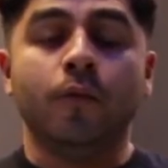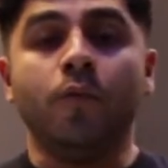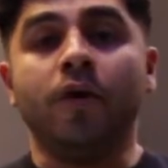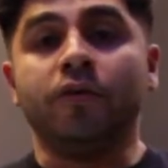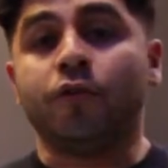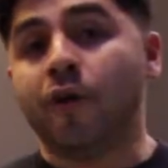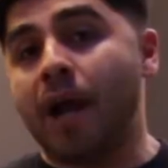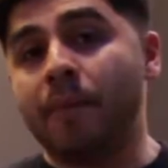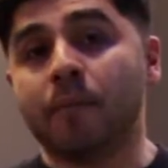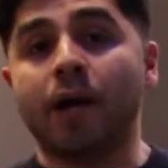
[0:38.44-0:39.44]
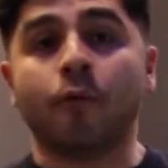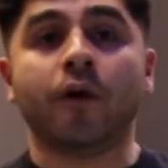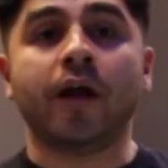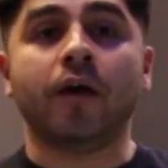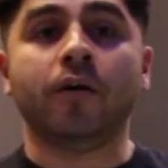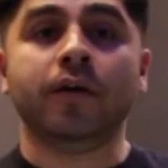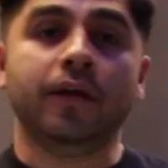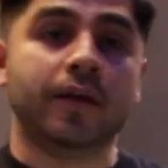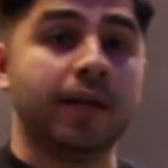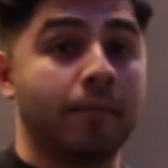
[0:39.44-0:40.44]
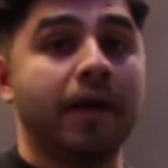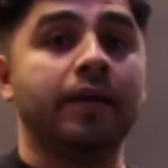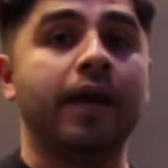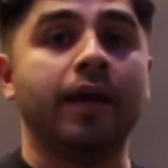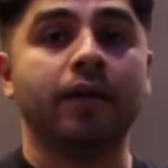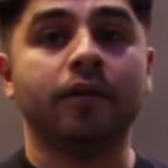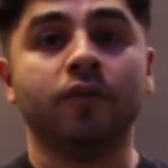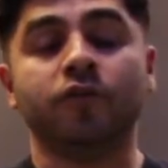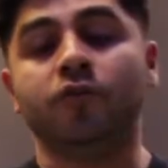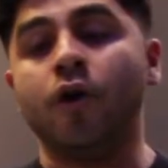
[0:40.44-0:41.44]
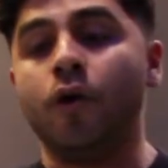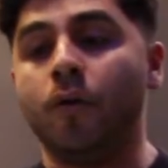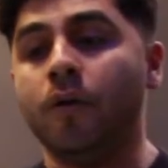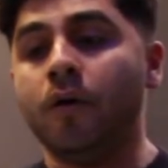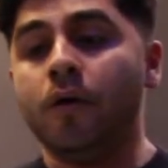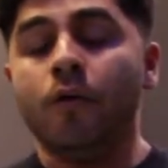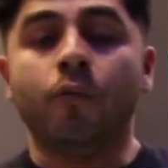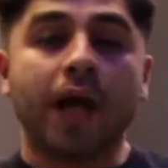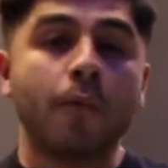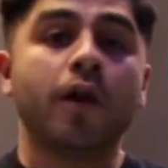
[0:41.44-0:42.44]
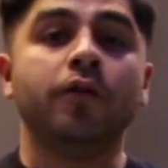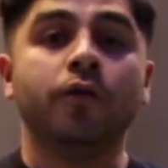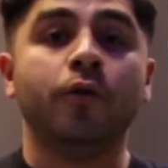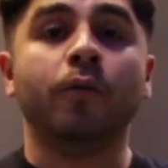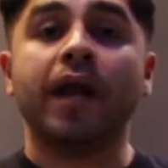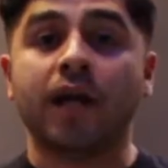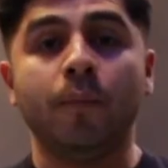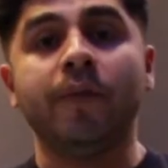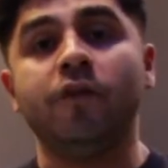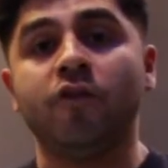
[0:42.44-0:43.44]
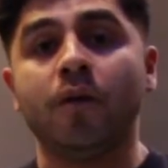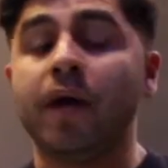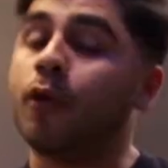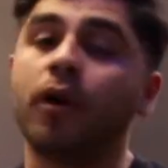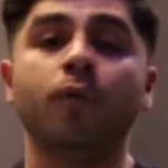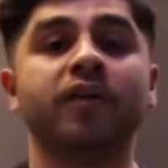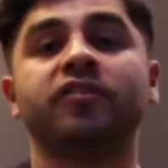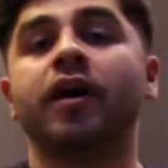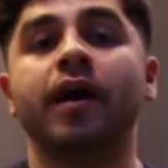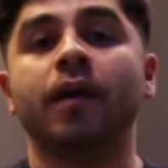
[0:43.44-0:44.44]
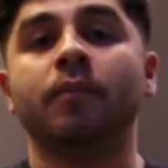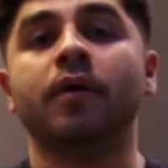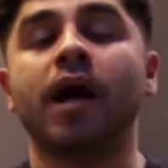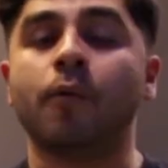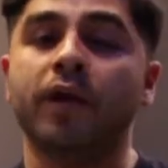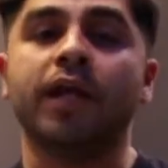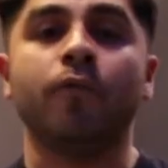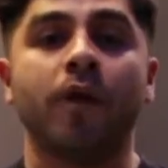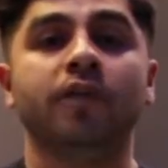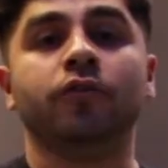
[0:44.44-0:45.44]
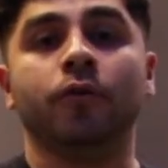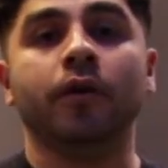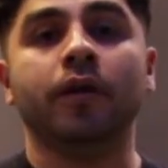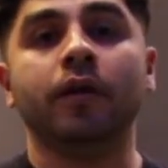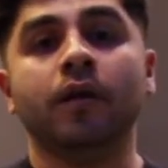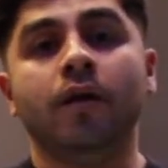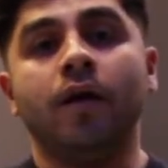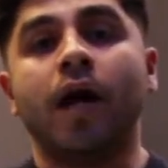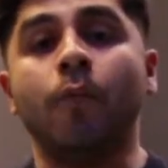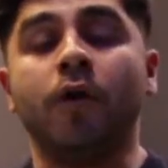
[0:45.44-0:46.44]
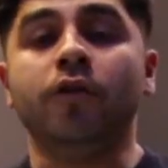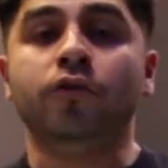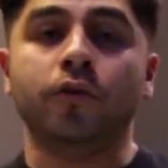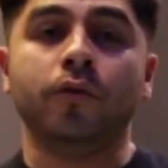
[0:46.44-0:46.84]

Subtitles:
was cramming my workout in my day. So what I want to do when I come in the gym, I don't want to waste time. I want to get right to it. I want to